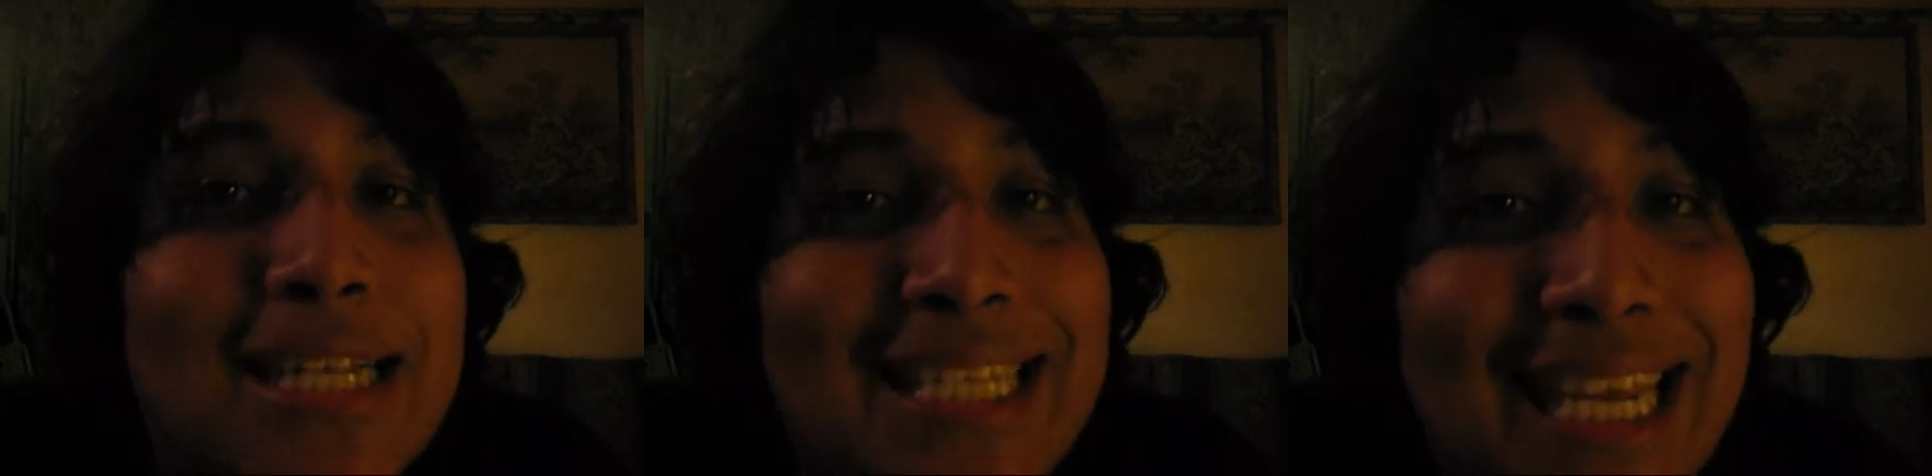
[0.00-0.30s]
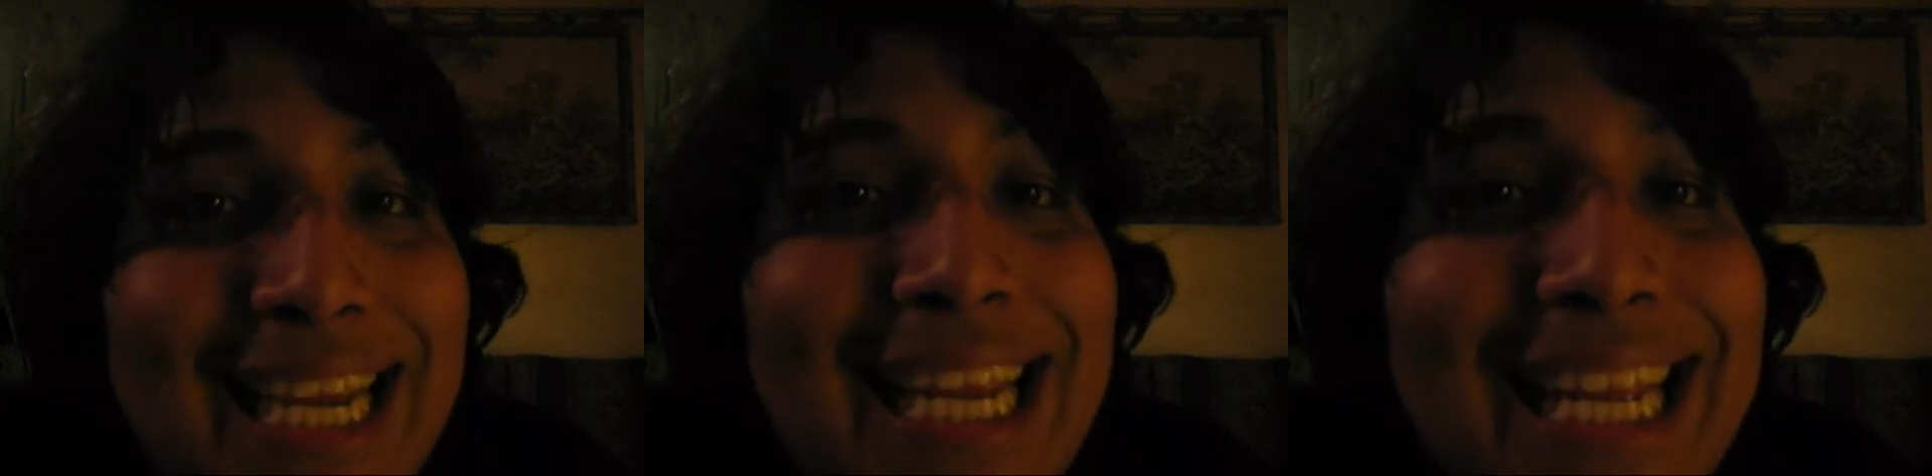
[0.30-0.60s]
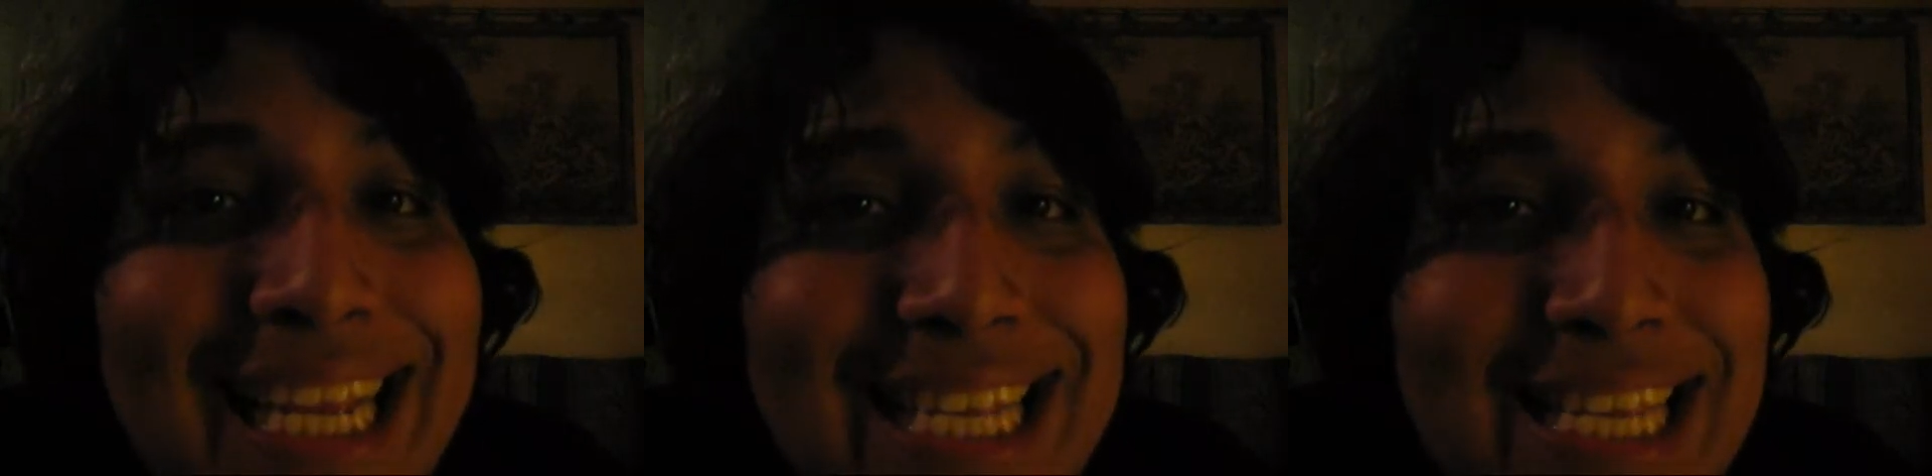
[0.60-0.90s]
take it
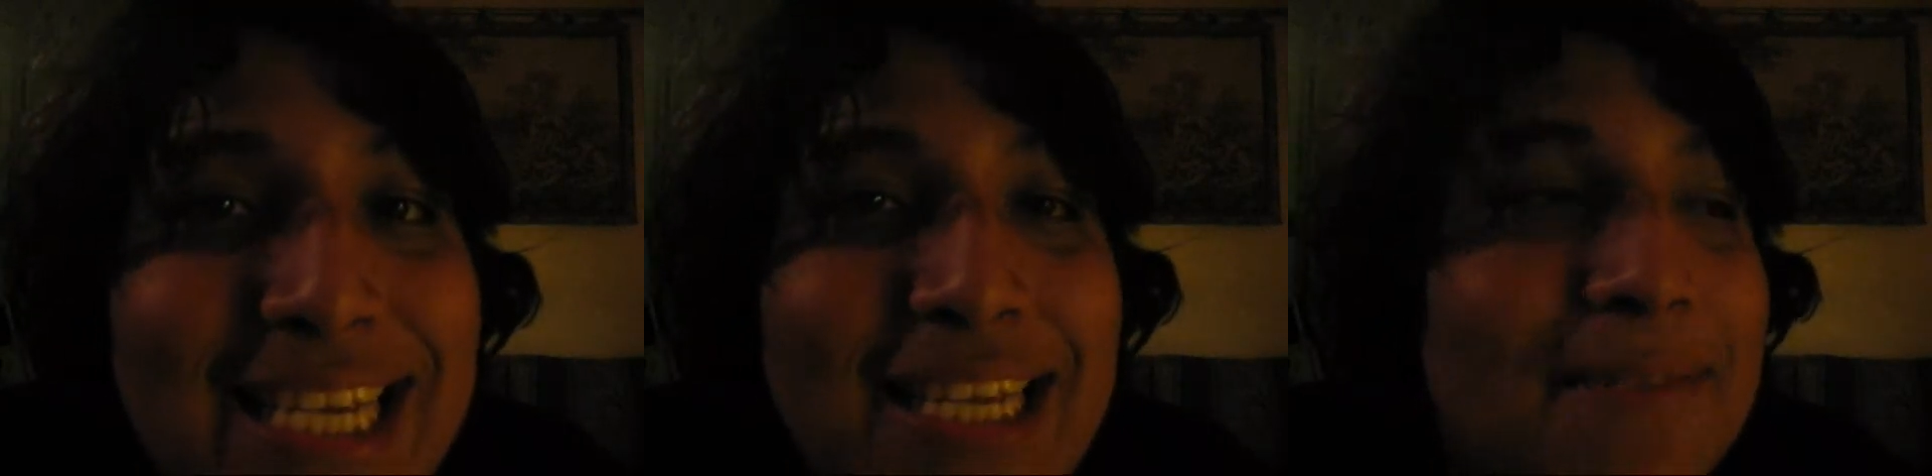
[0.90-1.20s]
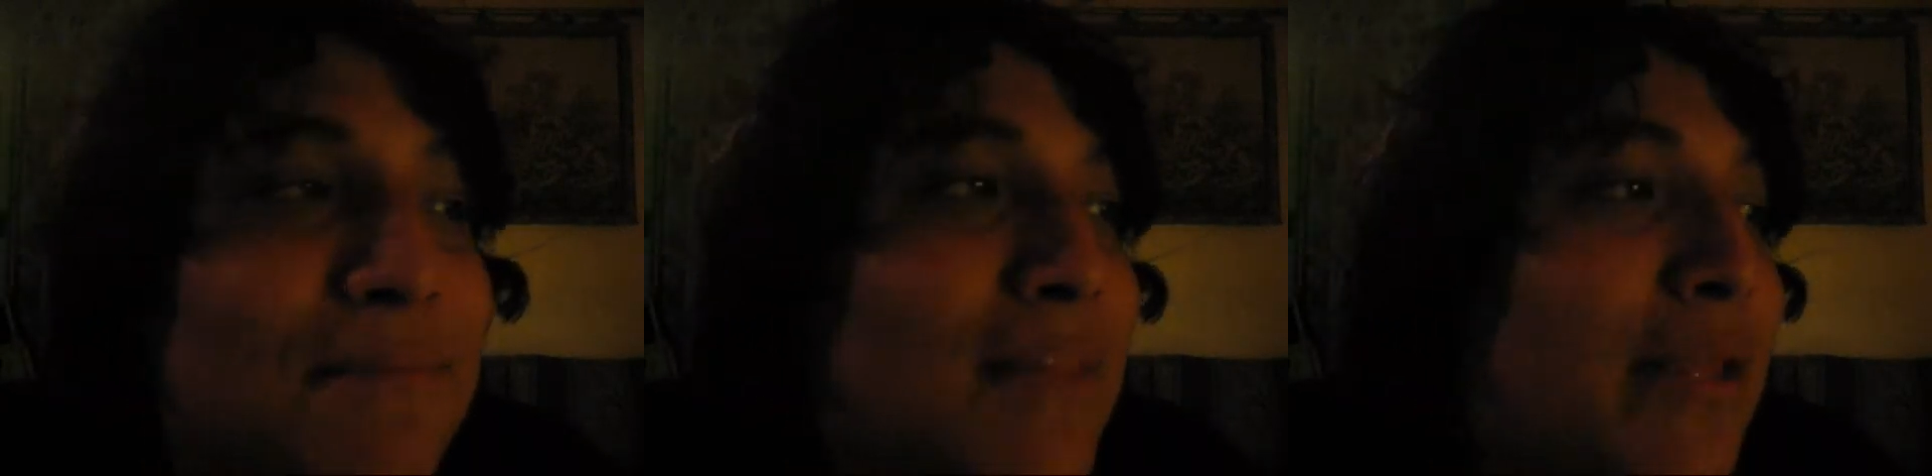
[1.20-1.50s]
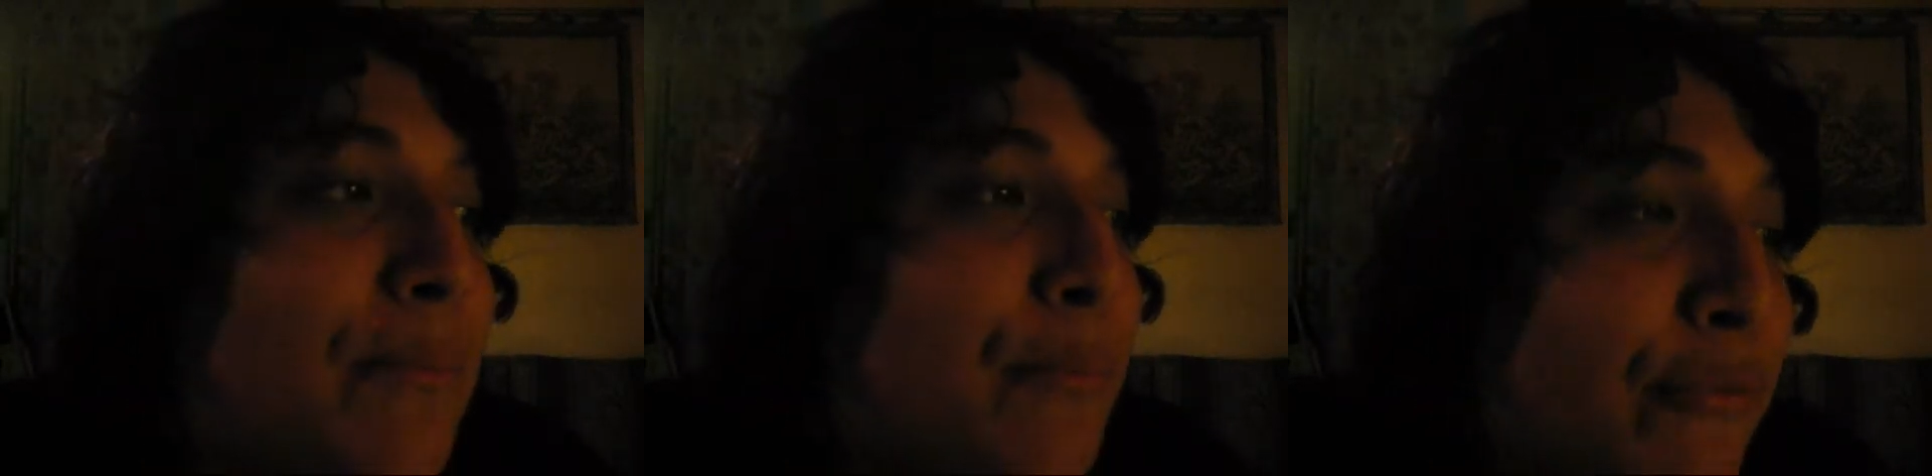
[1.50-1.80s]
easy,
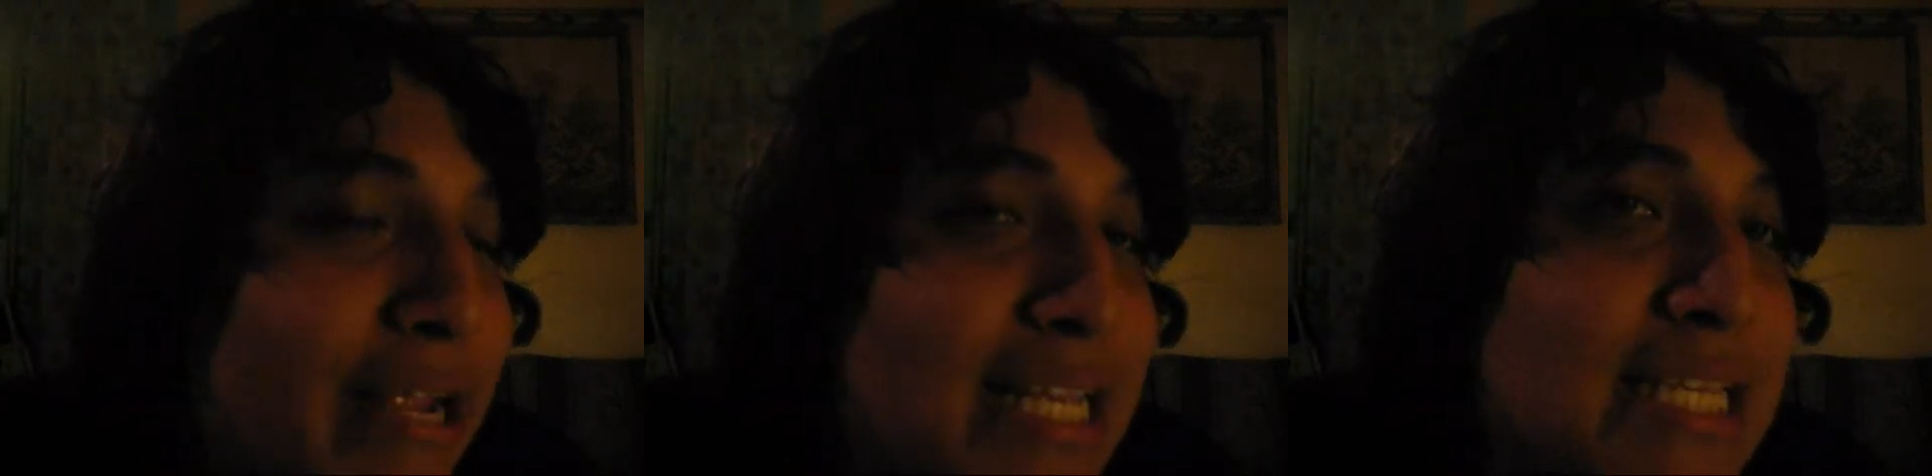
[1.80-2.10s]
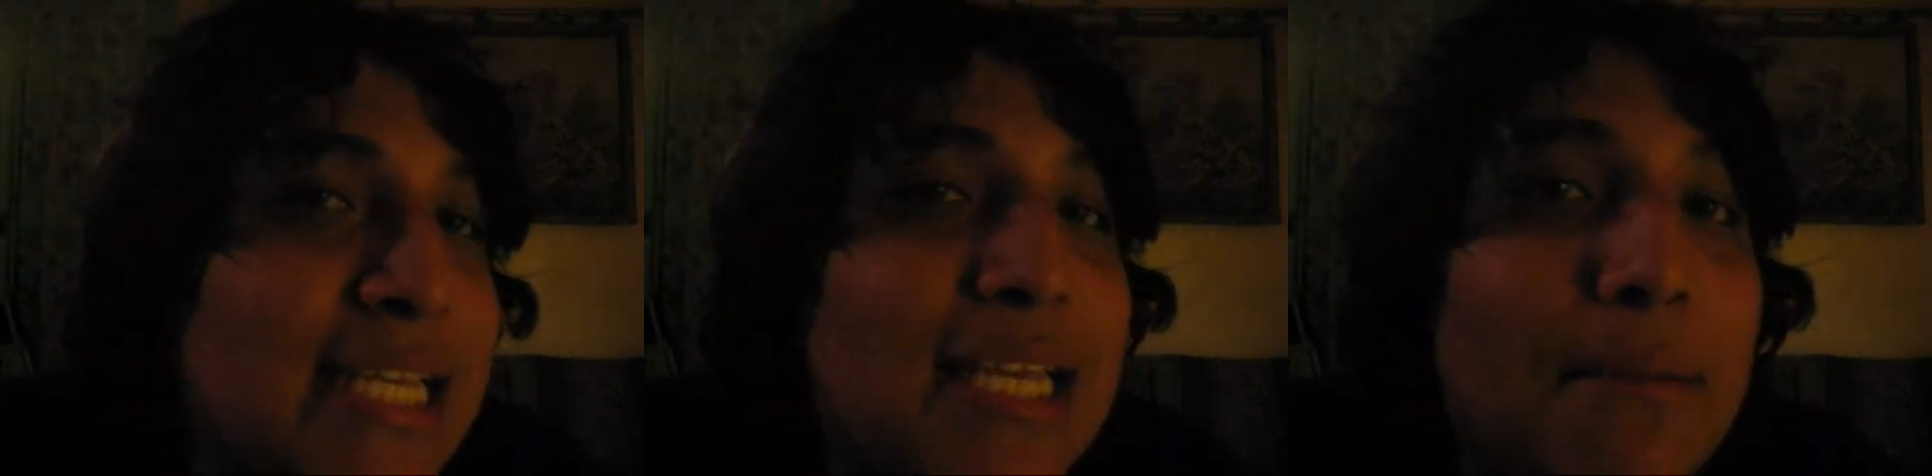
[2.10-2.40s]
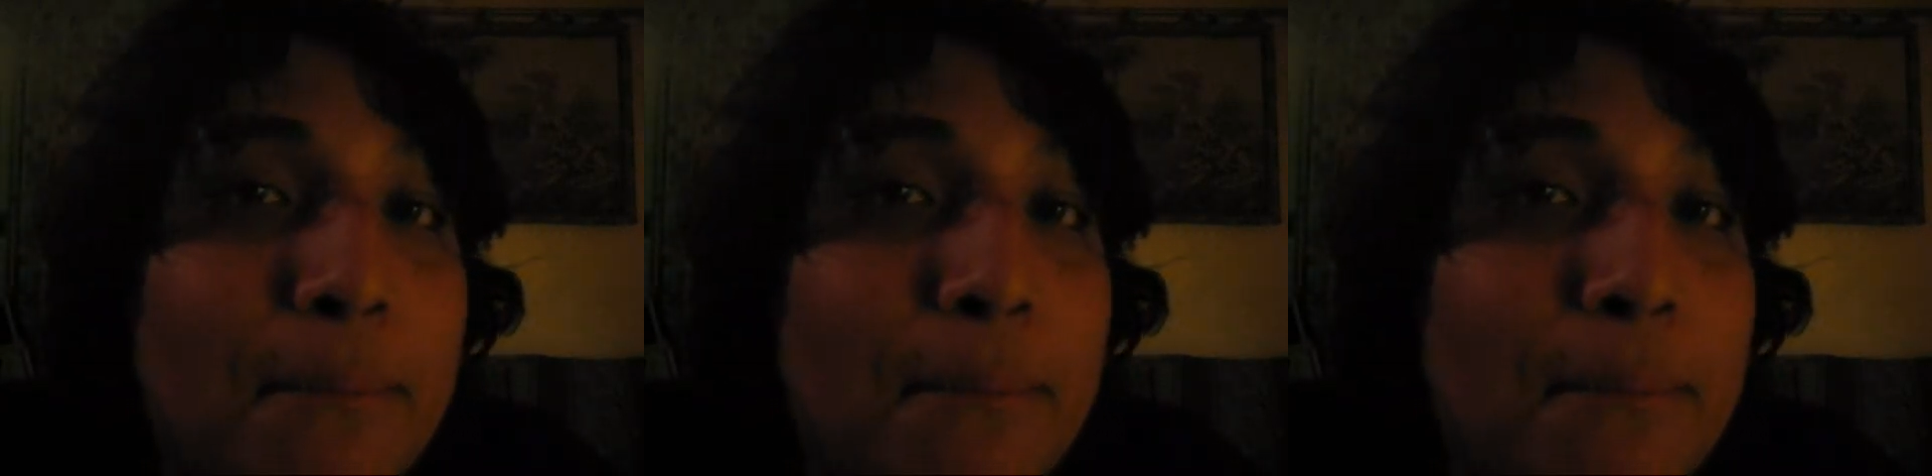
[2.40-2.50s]
breezy,